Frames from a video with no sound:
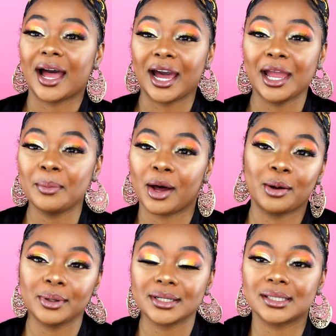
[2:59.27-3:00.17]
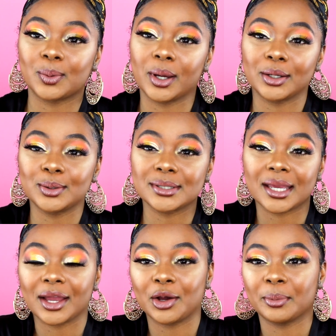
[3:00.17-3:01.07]
I'm always the one who's
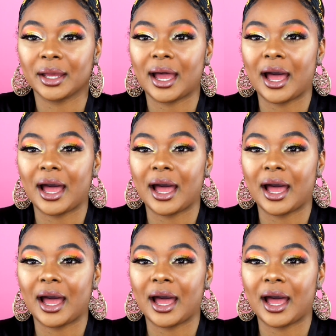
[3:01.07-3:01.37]
like, oh my,